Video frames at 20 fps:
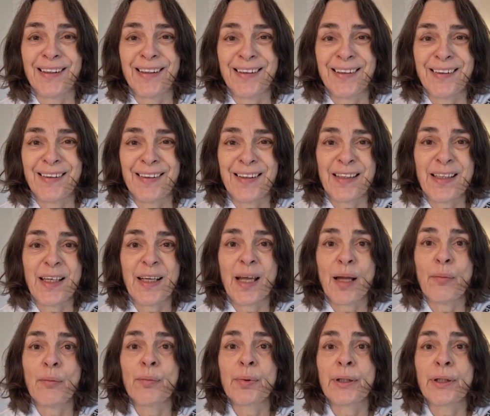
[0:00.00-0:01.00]
the
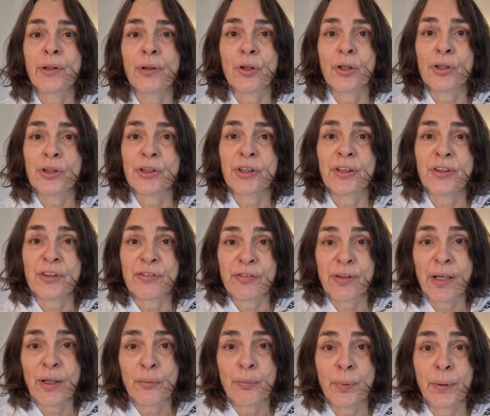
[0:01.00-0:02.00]
embryologic
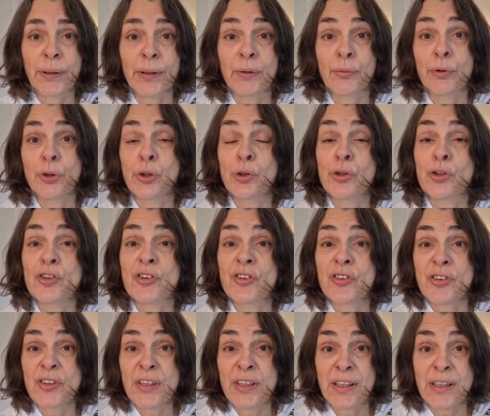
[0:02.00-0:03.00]
development and could
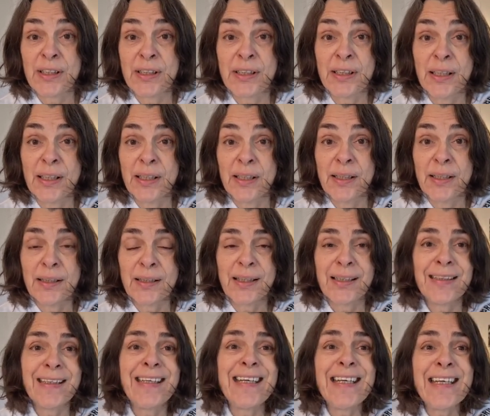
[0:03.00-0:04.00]
see that
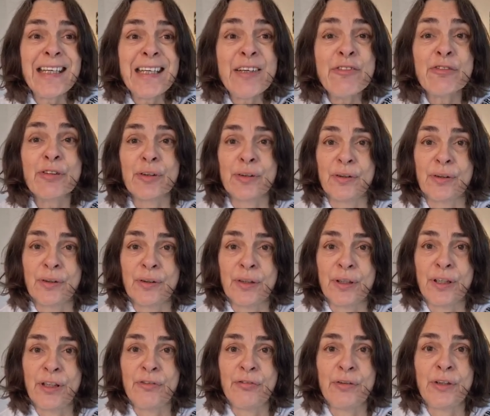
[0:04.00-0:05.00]
even
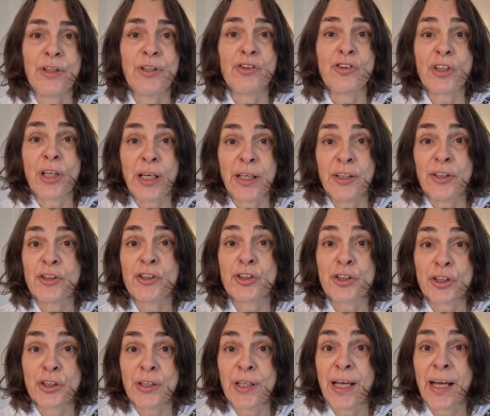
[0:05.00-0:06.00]
if he changed
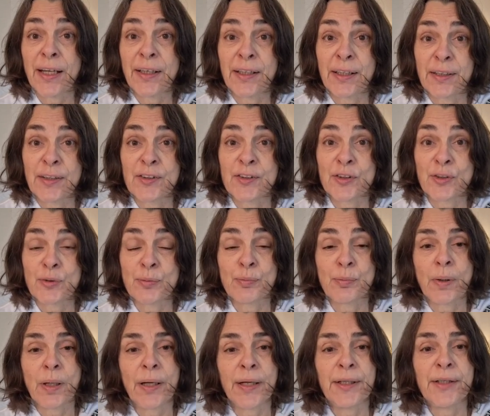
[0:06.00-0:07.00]
genetics
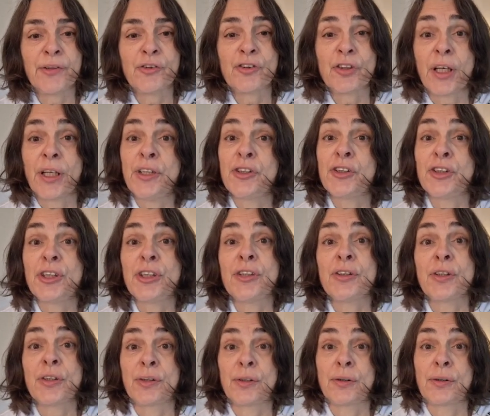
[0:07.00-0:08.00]
by changing
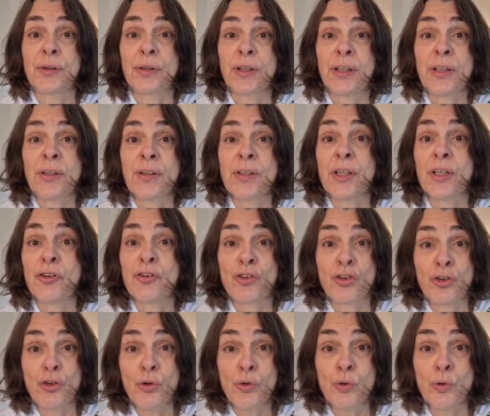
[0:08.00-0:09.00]
the kidney
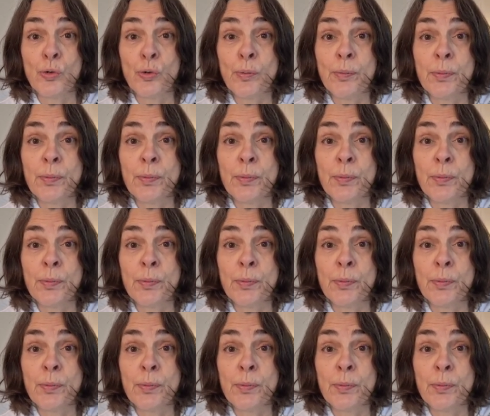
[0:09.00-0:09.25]
tube,